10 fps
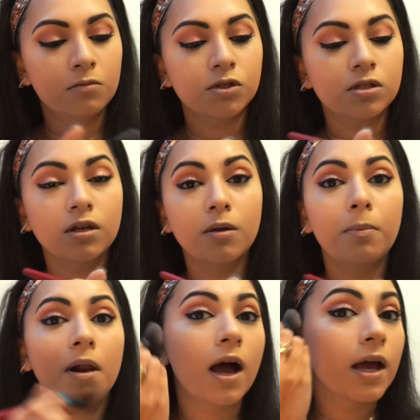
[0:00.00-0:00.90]
just going to
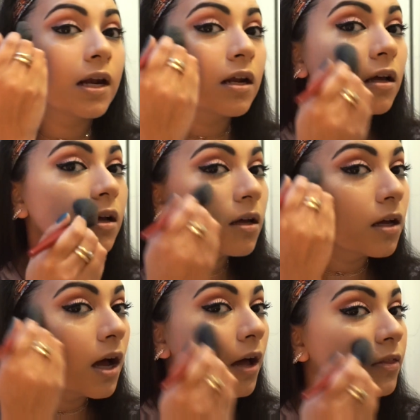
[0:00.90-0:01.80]
apply it
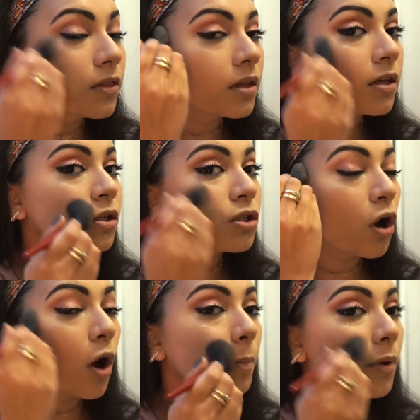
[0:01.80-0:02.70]
at the
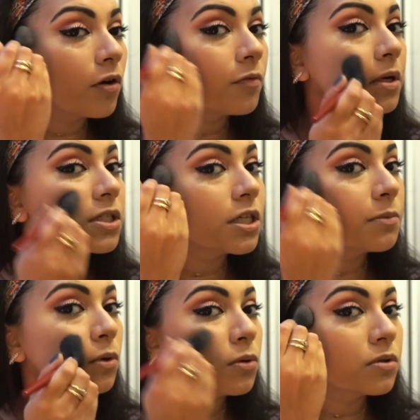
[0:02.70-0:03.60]
top of my
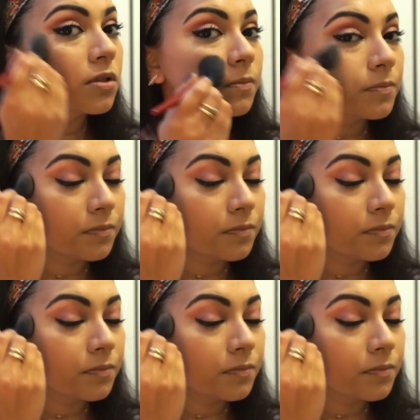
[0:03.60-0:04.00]
cheekbones.